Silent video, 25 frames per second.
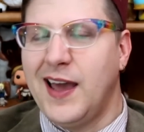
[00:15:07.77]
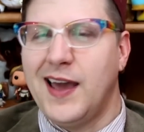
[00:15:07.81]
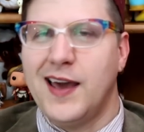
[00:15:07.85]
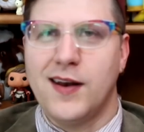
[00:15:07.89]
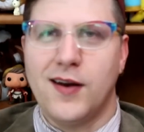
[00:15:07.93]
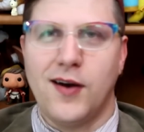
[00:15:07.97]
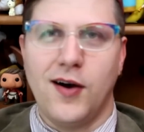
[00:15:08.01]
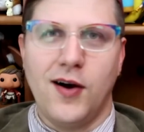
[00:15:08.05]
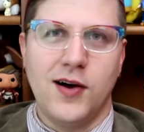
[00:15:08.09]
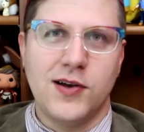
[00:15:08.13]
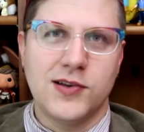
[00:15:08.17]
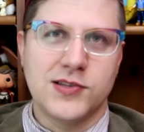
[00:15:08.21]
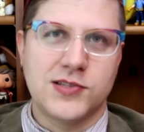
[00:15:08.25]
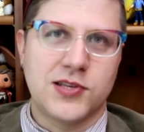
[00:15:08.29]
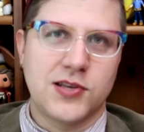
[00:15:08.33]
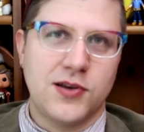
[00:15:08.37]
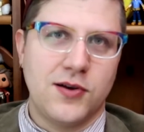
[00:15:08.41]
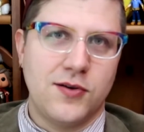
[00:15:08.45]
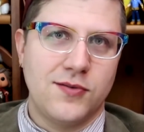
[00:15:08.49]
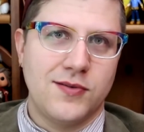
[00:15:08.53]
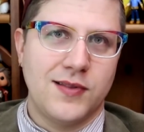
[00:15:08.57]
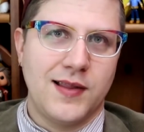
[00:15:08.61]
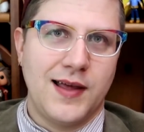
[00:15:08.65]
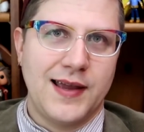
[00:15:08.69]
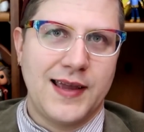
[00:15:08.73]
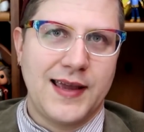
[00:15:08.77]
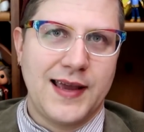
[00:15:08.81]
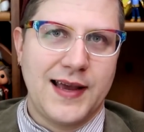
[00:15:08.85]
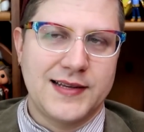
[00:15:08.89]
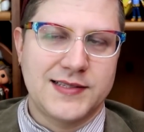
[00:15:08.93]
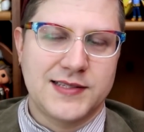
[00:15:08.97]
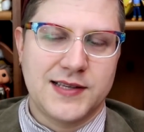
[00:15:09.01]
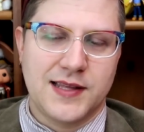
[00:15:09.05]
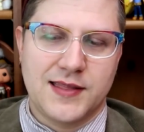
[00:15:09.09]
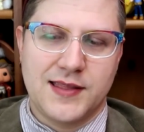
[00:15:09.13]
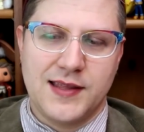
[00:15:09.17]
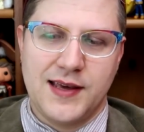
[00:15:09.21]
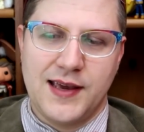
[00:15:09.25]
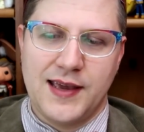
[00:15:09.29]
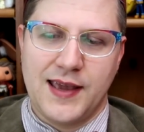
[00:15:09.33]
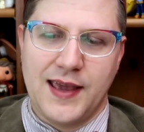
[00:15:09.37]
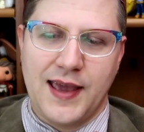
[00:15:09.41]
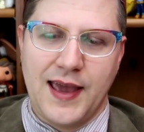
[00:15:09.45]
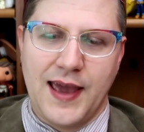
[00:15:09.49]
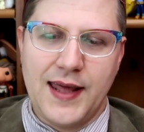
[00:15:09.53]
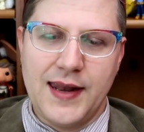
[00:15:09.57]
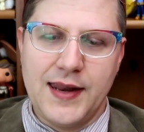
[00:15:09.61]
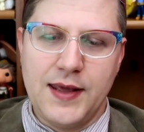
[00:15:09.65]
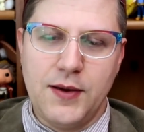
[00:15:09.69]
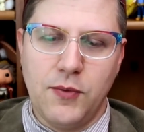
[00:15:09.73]
And also, like, as a
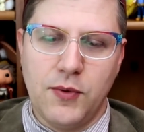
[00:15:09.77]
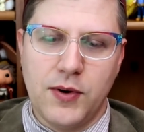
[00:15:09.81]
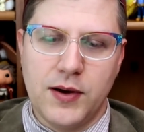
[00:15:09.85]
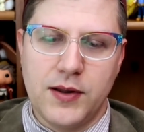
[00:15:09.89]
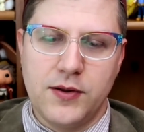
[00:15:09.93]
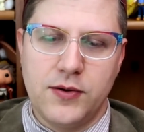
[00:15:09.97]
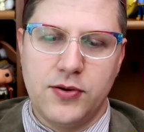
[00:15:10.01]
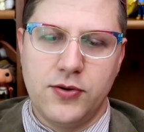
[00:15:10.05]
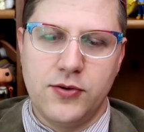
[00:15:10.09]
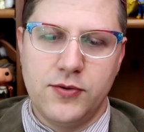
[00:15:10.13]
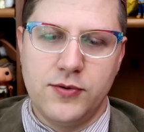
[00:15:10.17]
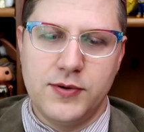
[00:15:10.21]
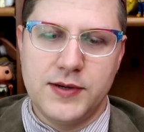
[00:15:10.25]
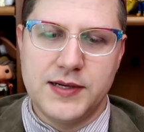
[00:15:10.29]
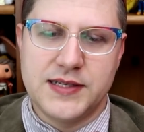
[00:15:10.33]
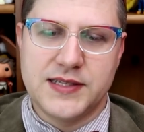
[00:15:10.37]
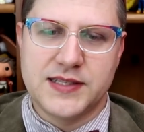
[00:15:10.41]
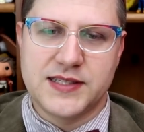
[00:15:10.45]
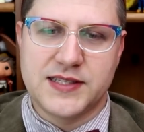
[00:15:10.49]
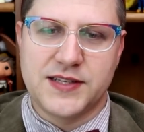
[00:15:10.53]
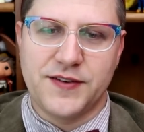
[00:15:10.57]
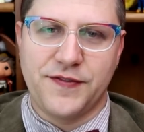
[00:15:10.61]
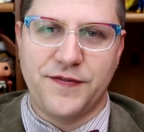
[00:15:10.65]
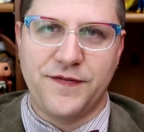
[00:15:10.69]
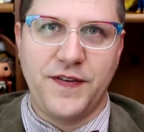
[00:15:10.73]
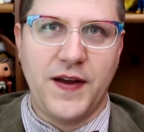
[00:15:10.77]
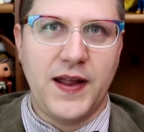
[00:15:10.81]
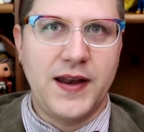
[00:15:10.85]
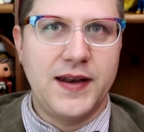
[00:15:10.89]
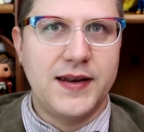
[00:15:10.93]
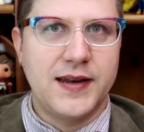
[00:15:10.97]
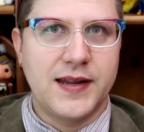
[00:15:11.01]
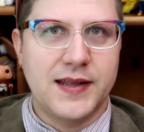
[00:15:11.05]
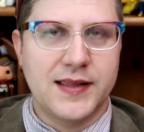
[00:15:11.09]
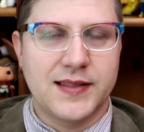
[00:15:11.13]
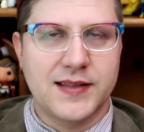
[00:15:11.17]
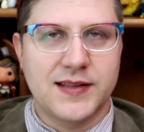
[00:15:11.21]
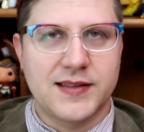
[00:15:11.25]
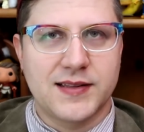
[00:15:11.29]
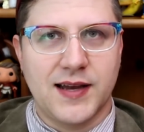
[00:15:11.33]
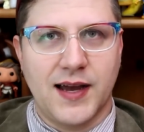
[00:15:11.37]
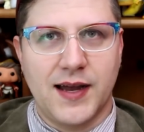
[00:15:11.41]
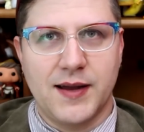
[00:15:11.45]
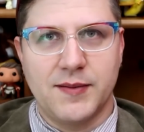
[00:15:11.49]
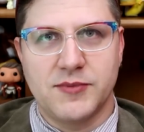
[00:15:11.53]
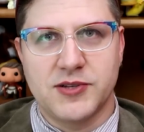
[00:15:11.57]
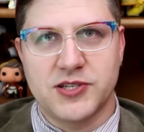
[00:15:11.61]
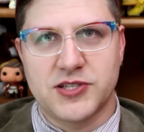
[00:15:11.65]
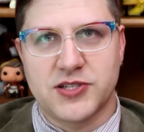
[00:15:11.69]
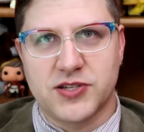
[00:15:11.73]
thing, anyone who is defending the
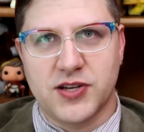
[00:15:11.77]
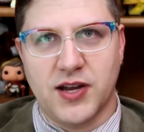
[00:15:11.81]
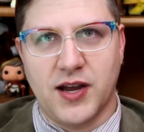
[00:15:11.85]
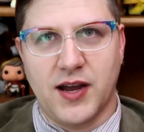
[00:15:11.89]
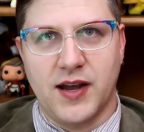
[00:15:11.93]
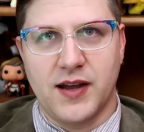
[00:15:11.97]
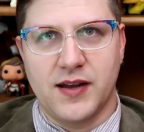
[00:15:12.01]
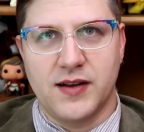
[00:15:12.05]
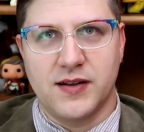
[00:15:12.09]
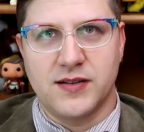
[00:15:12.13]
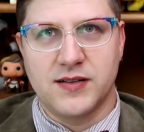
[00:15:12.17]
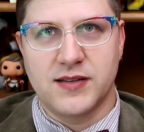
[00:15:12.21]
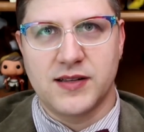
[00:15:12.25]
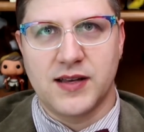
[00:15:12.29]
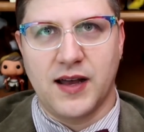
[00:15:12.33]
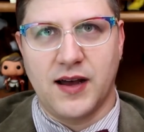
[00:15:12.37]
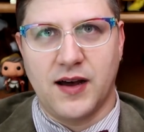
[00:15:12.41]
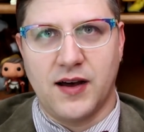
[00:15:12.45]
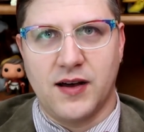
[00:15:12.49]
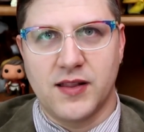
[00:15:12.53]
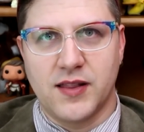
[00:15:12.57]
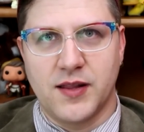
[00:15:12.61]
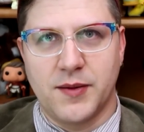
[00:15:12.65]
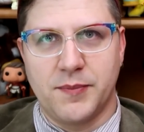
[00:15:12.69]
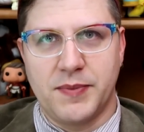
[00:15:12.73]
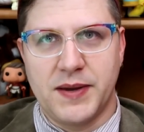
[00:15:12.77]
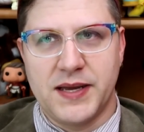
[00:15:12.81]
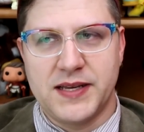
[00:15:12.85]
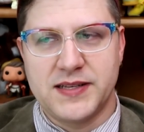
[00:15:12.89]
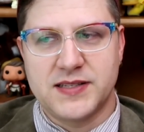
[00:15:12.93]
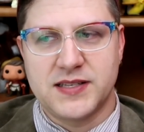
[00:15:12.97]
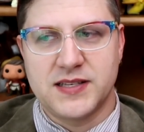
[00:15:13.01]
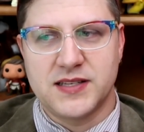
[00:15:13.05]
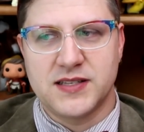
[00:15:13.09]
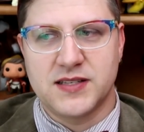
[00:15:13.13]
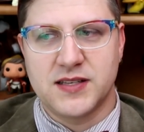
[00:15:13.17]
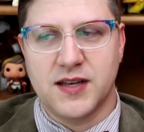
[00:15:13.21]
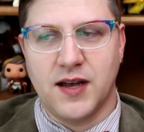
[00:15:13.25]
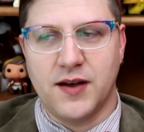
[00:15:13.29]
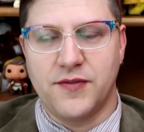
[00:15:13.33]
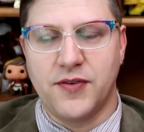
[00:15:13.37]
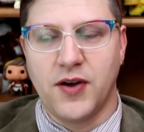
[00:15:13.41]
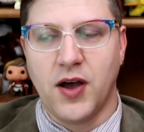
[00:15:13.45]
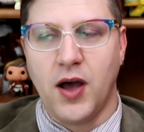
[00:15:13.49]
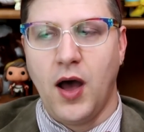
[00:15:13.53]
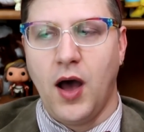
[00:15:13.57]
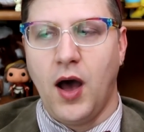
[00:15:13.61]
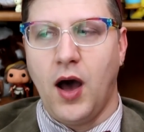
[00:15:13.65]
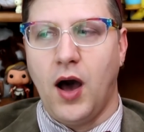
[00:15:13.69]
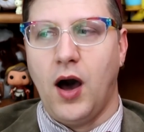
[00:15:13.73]
Timeless Child on the basis
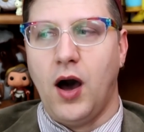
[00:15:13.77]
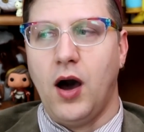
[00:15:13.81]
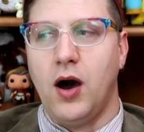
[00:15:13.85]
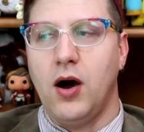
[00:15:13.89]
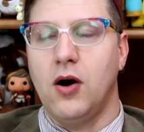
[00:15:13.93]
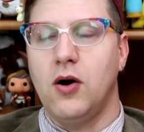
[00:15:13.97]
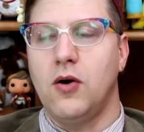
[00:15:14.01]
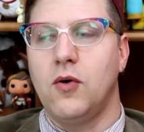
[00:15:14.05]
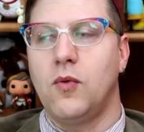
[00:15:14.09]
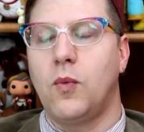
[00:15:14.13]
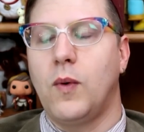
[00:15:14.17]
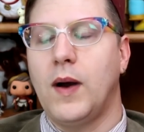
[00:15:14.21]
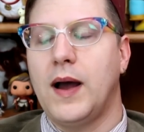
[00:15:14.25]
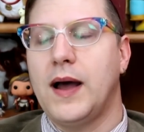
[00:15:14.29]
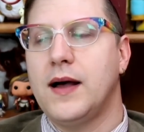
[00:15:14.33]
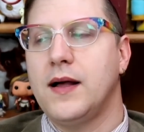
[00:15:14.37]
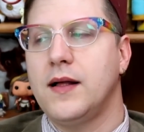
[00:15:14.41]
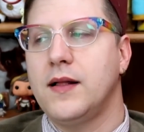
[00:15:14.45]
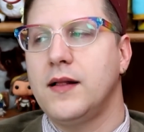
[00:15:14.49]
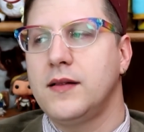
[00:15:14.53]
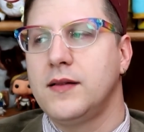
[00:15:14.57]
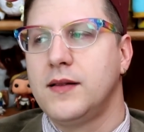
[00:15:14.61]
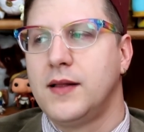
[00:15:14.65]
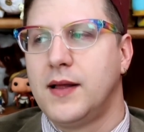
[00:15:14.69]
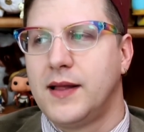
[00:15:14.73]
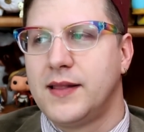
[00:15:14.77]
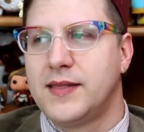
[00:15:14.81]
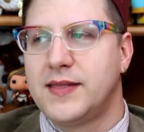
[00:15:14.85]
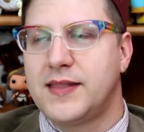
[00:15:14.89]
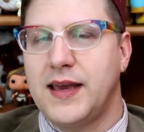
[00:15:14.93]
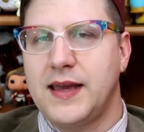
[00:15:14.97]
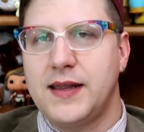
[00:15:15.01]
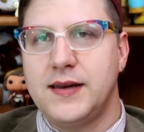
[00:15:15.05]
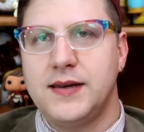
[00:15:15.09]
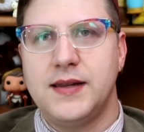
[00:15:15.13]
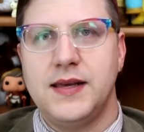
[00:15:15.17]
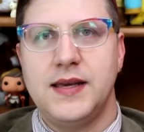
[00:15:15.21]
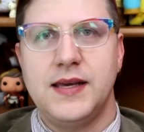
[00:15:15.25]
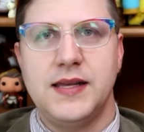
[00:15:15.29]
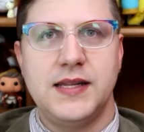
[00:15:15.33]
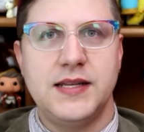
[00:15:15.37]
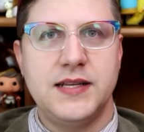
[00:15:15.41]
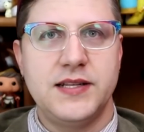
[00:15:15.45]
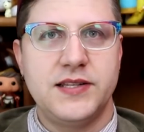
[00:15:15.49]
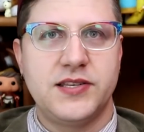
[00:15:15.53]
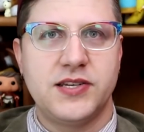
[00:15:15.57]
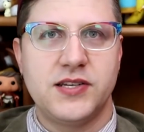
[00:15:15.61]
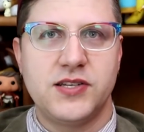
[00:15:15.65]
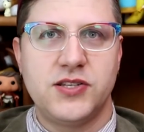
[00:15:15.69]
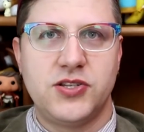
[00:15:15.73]
of, oh, well, they
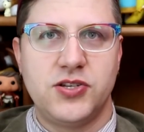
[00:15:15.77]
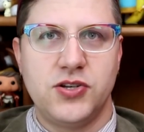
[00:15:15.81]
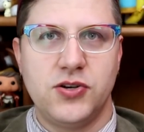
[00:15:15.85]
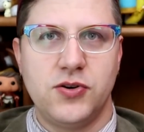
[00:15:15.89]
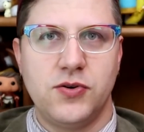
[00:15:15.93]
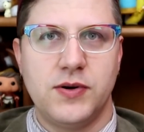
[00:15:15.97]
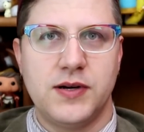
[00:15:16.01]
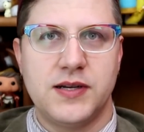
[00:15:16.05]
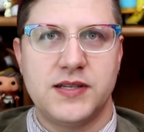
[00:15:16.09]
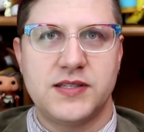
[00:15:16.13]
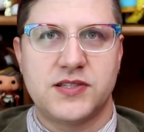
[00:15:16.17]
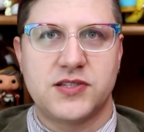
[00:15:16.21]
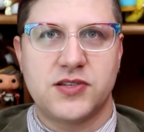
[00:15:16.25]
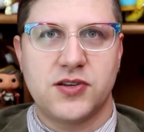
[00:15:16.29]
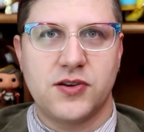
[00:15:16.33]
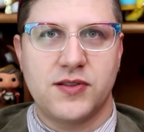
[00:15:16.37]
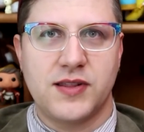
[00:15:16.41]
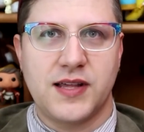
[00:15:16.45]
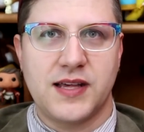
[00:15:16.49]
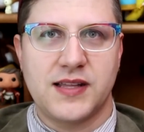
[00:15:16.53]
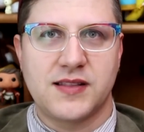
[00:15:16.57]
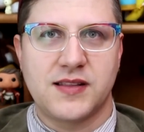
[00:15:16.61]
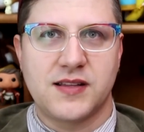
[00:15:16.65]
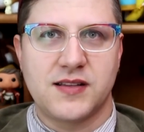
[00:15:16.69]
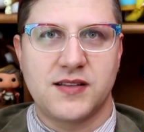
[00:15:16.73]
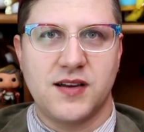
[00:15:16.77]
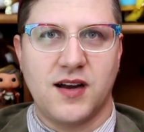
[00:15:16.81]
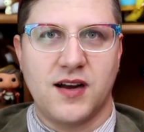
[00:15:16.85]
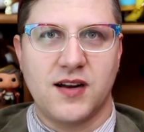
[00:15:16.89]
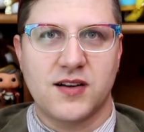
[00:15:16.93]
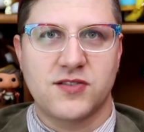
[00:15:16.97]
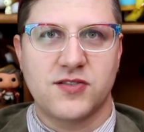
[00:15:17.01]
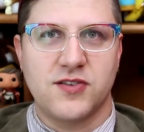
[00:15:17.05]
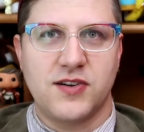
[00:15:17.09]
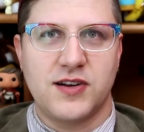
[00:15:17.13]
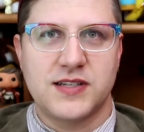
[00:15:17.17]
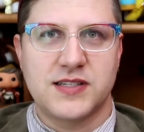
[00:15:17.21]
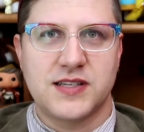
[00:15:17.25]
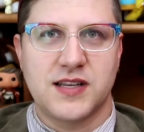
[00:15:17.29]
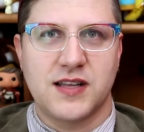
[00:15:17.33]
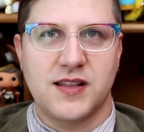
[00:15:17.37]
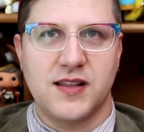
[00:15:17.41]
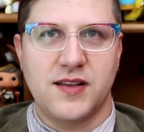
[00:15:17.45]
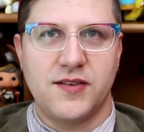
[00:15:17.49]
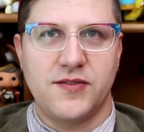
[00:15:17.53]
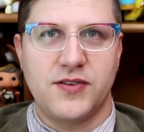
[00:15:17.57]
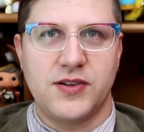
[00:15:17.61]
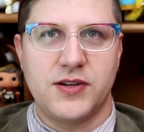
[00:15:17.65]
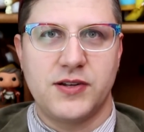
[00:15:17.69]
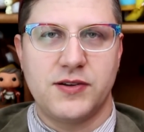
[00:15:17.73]
needed to do it so that the Doctor has
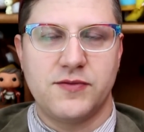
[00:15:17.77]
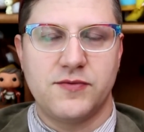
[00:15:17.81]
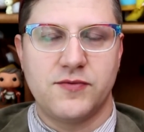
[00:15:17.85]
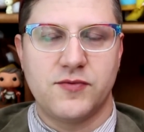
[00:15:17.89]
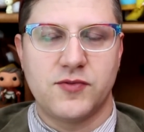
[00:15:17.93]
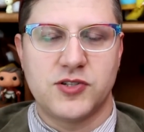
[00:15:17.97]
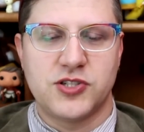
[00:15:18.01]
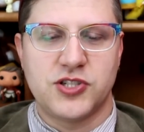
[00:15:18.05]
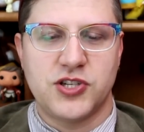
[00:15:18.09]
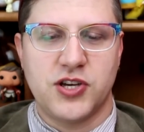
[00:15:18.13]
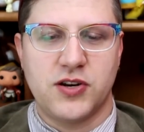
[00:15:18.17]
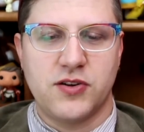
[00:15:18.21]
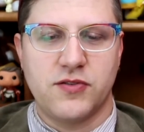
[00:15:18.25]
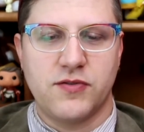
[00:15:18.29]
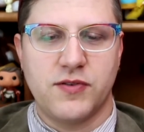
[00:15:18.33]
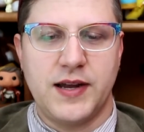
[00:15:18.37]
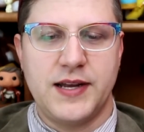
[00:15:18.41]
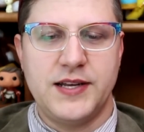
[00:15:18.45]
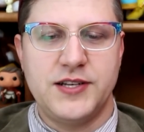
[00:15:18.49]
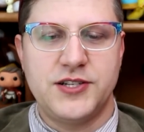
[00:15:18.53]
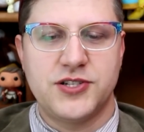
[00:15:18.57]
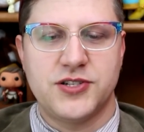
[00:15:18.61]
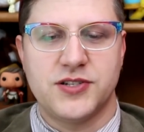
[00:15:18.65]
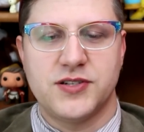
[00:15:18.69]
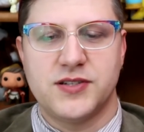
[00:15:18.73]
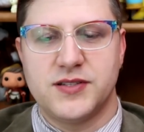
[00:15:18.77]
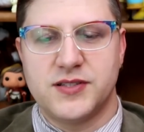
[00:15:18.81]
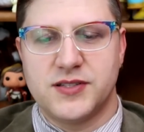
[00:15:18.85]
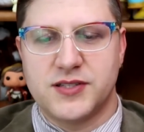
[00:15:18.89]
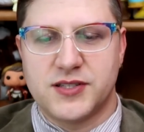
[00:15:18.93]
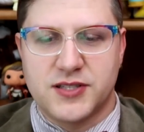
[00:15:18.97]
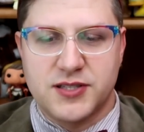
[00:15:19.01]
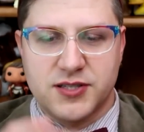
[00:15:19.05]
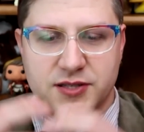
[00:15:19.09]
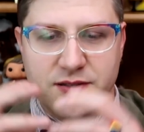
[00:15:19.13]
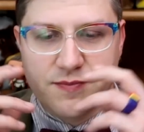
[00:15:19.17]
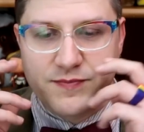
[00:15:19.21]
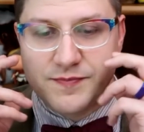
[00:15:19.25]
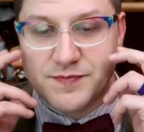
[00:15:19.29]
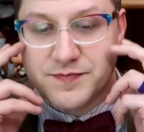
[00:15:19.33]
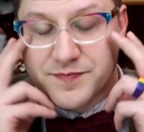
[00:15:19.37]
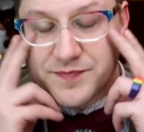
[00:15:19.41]
unlimited regenerations.